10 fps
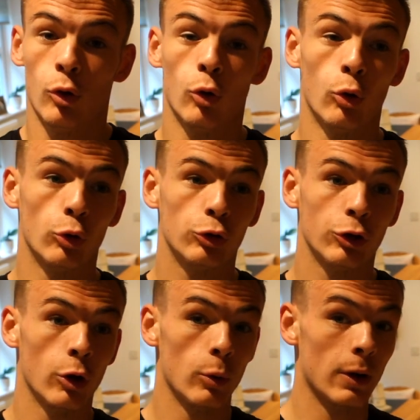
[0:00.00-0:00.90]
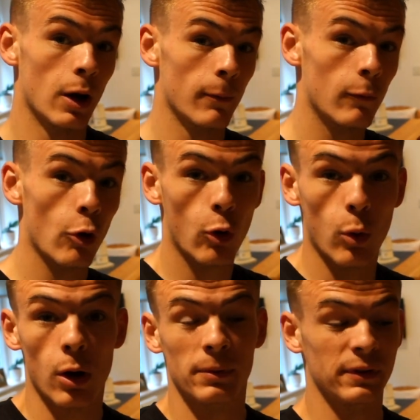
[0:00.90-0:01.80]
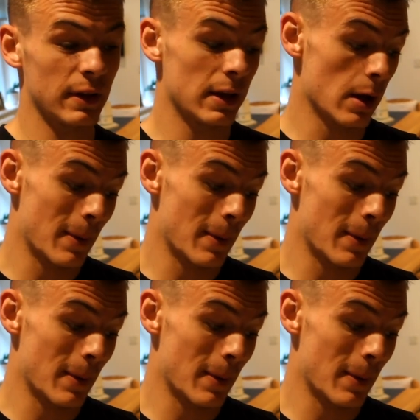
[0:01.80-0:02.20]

Also, I've got quite a busy day.